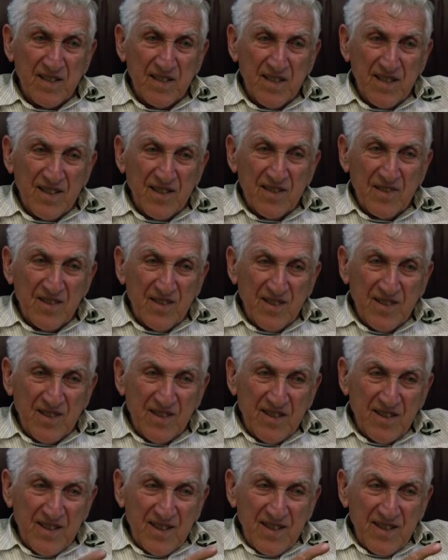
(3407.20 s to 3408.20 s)

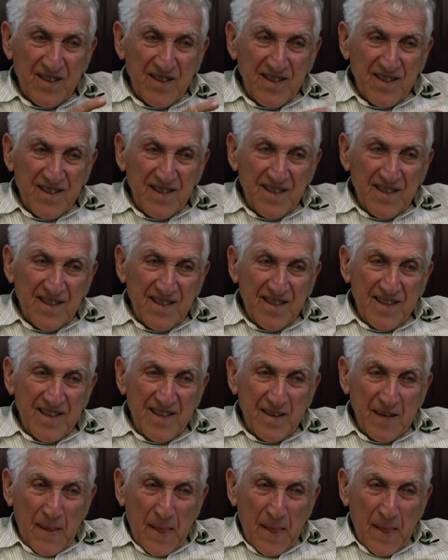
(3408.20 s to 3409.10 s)
Nothing is said.